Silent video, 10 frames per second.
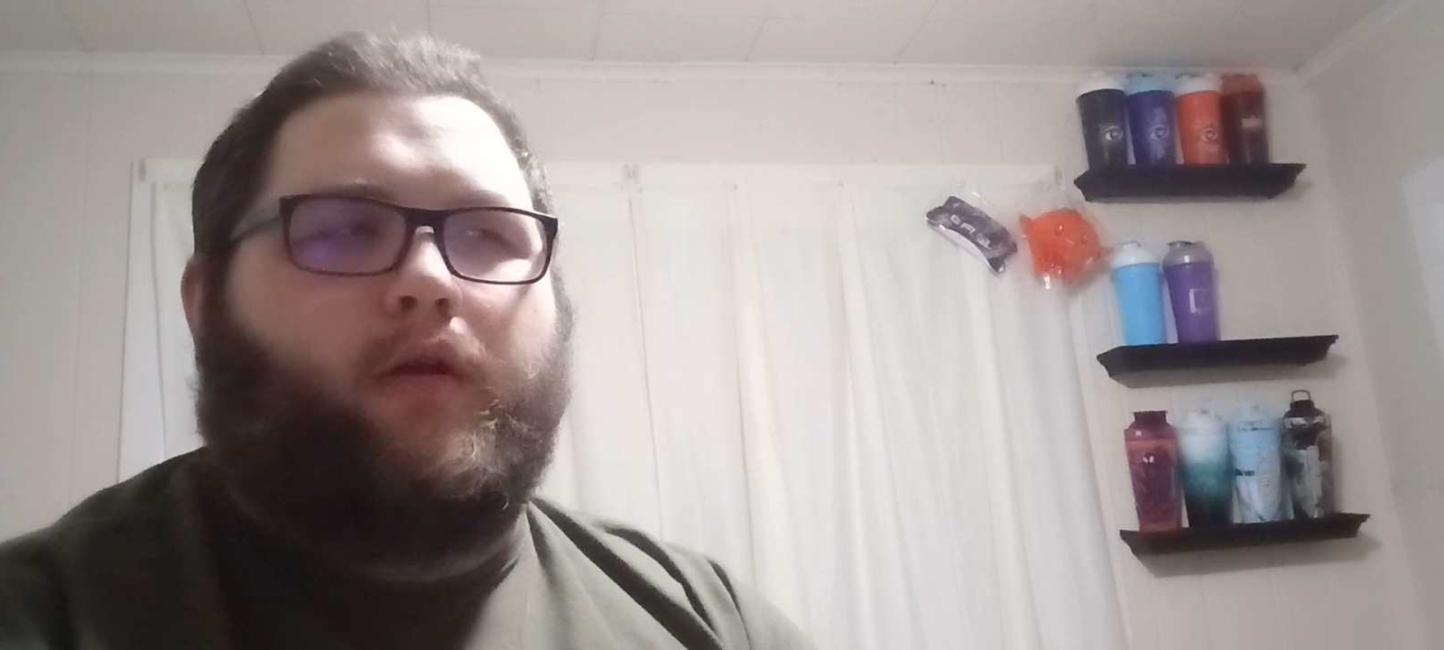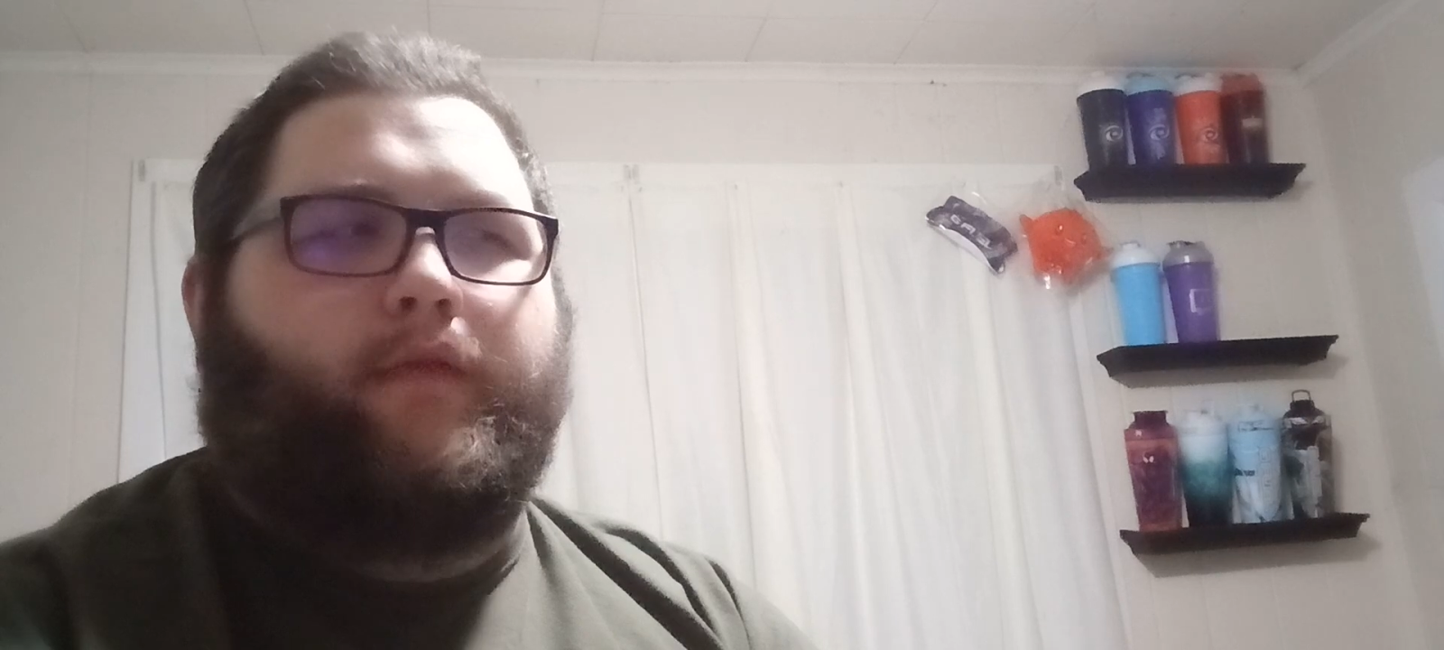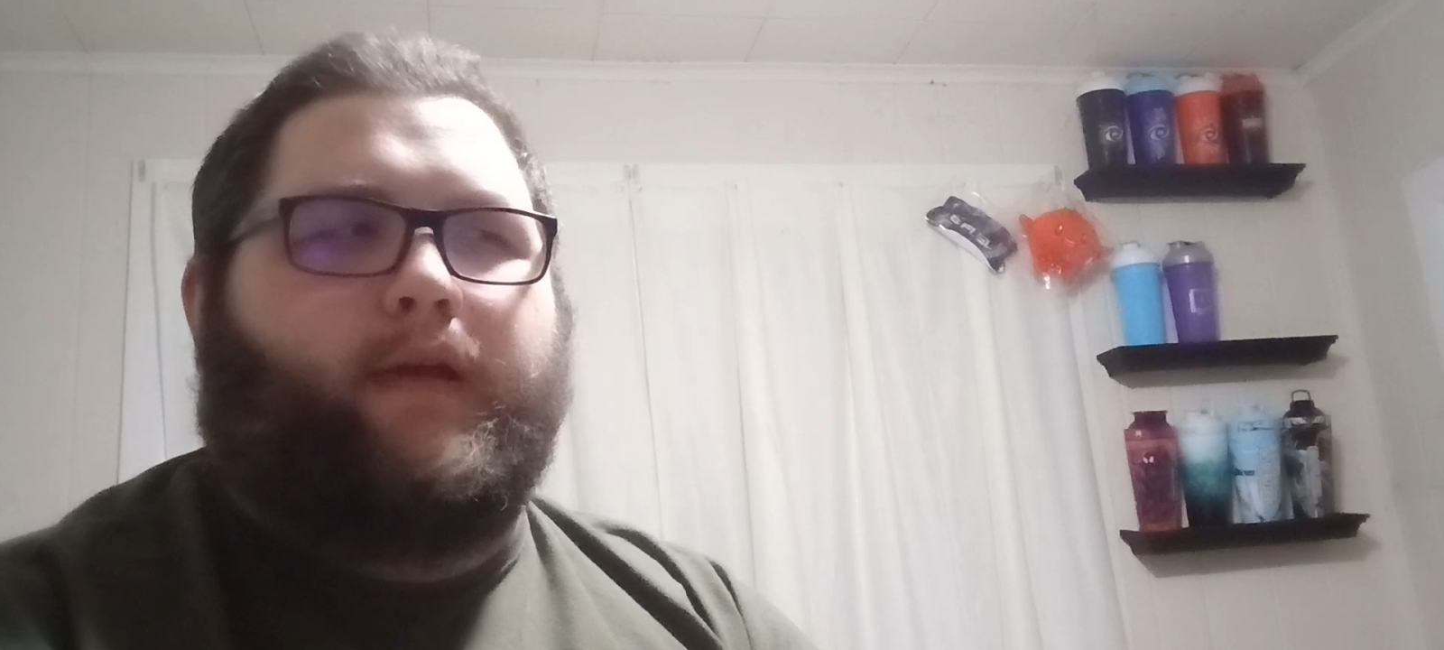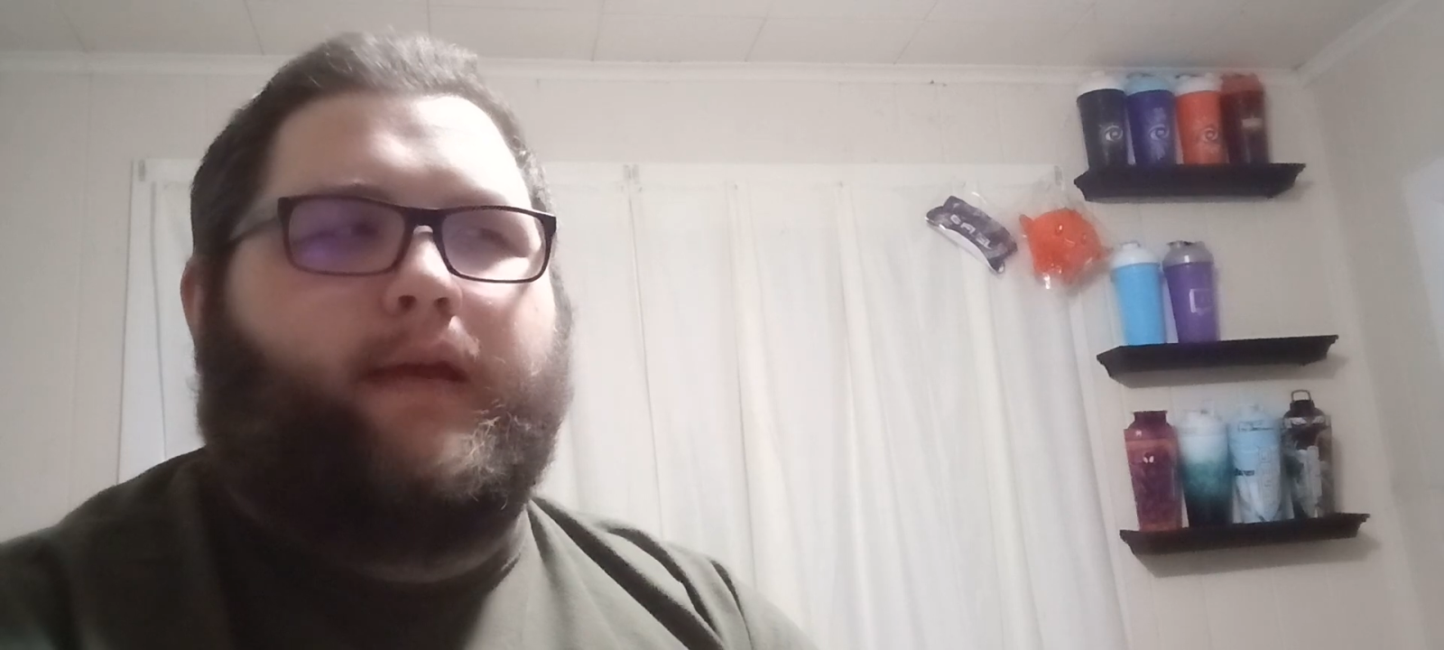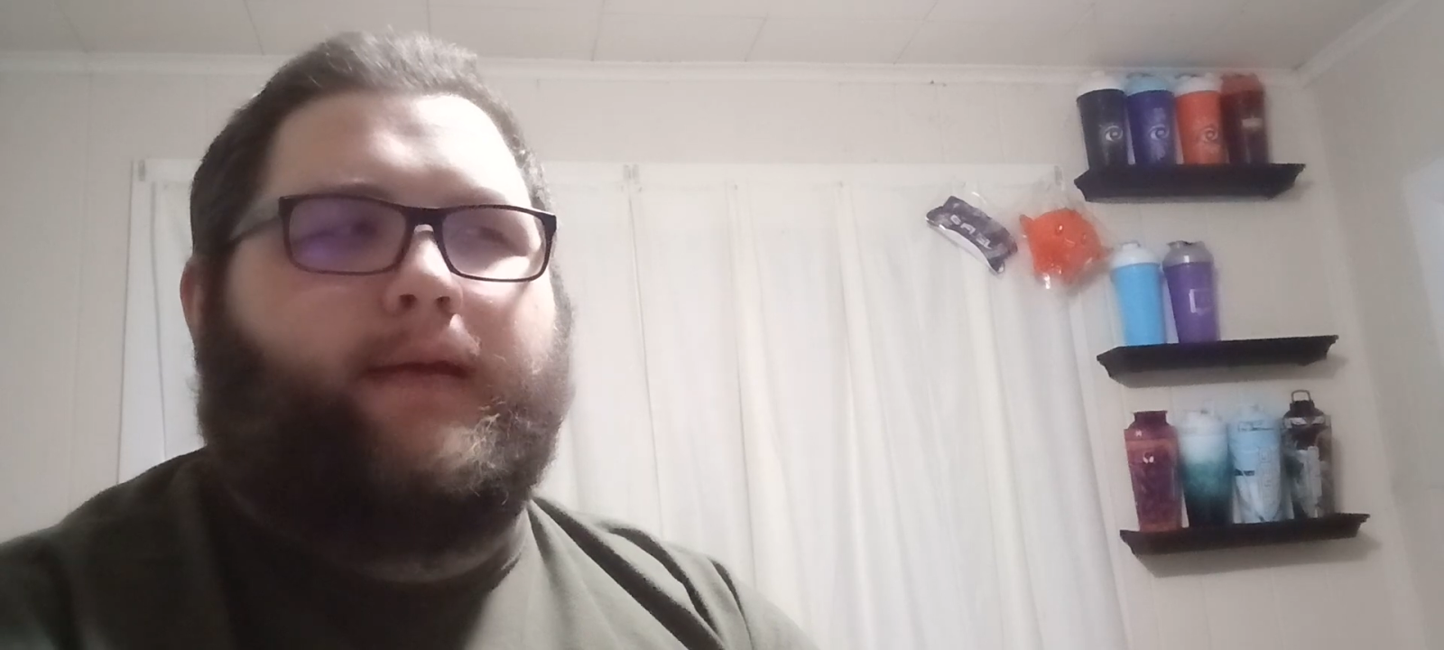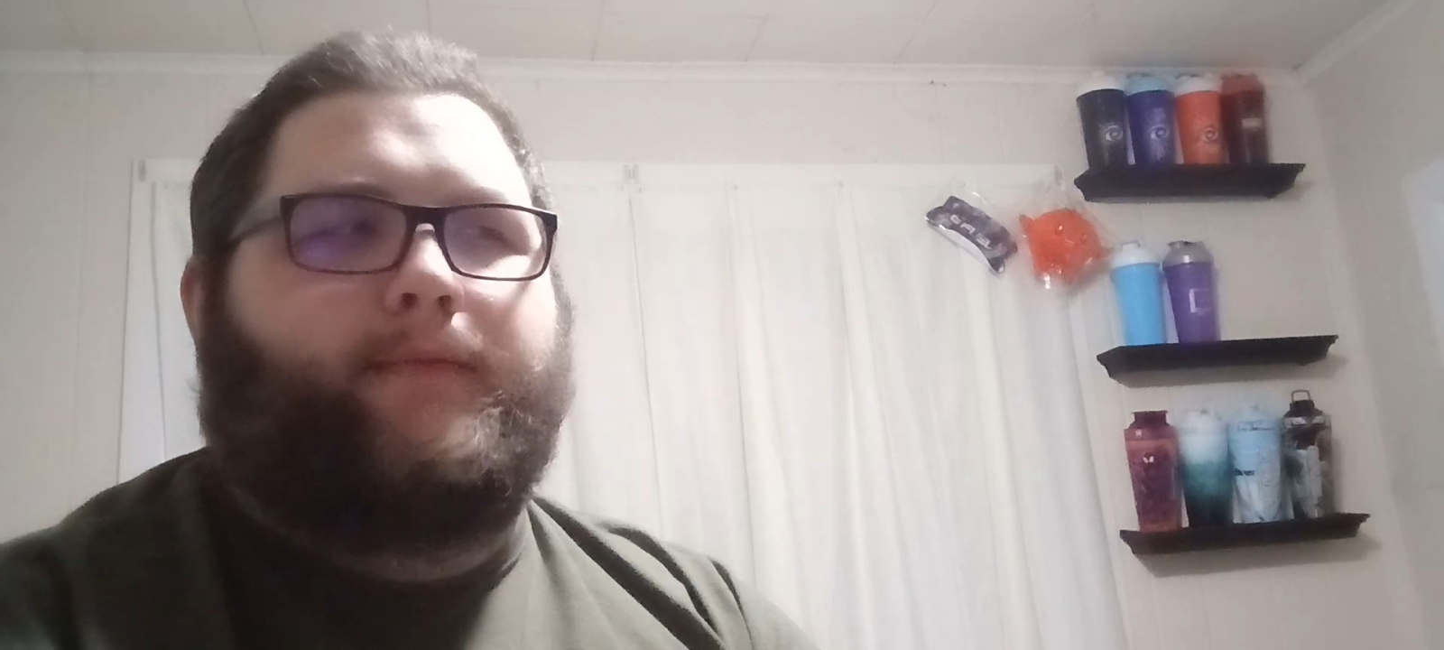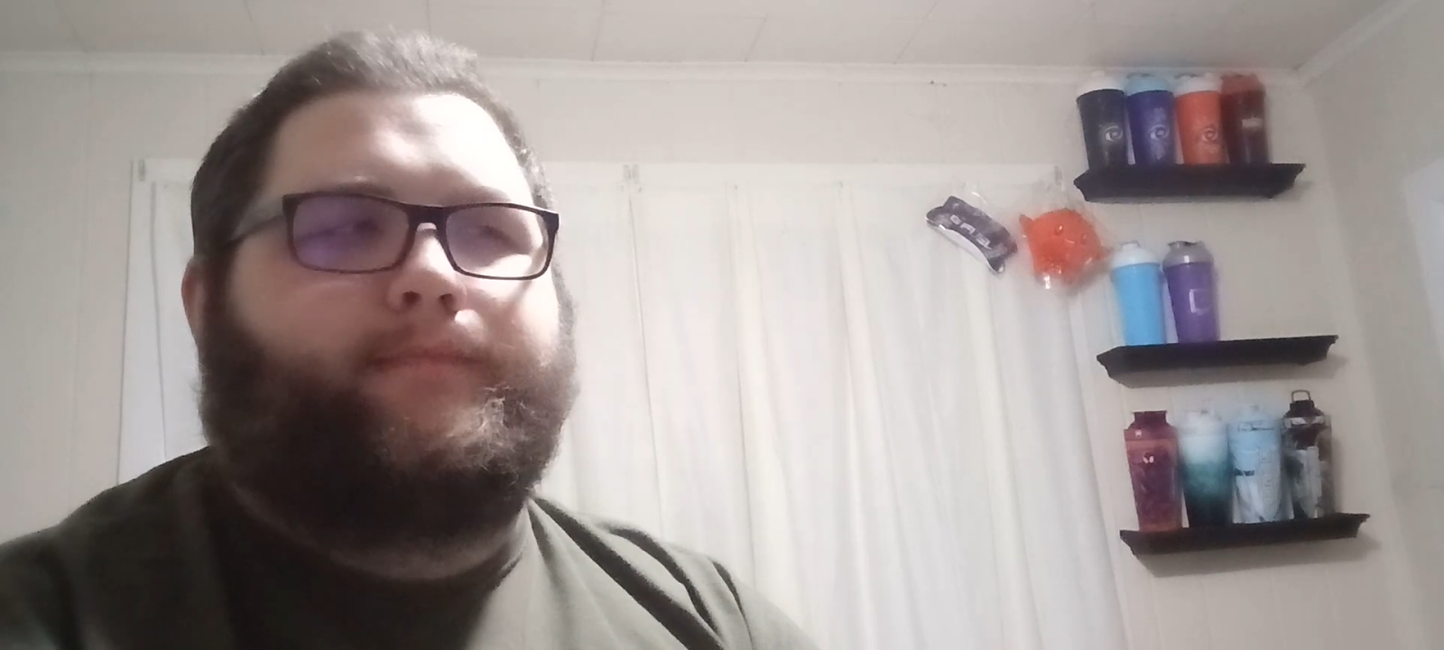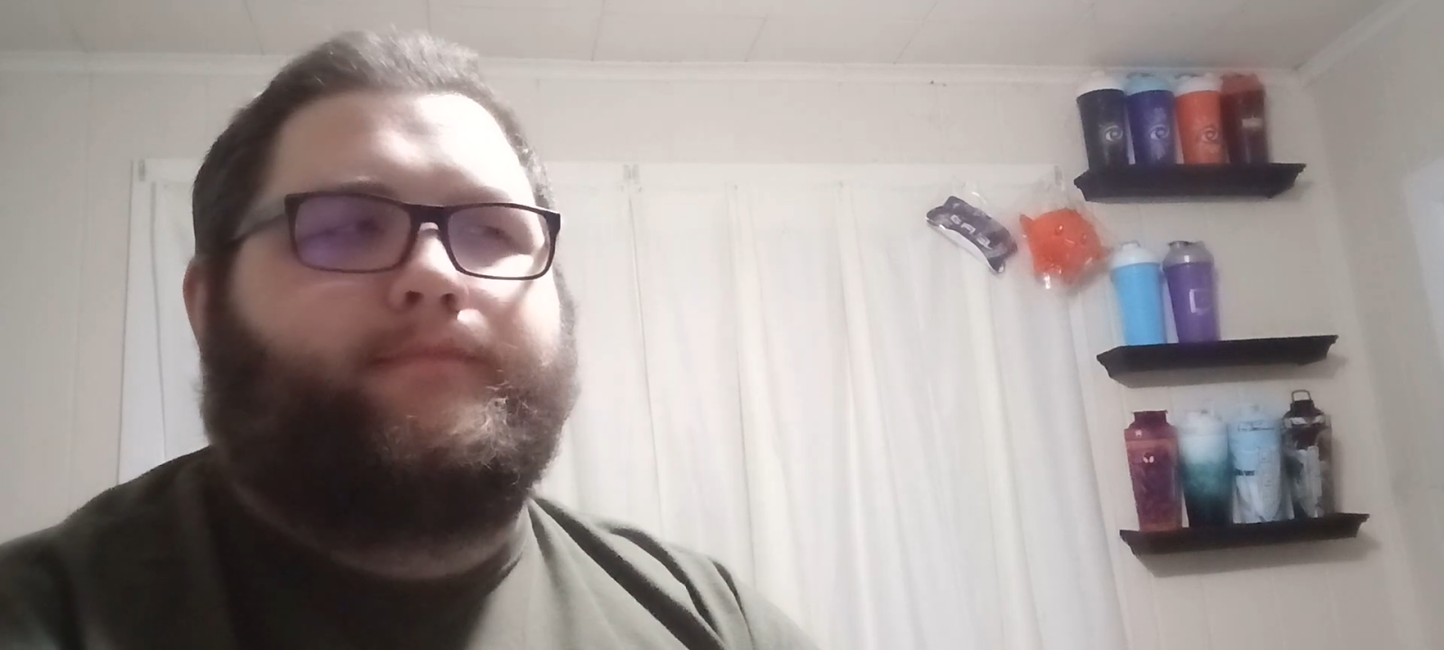of a,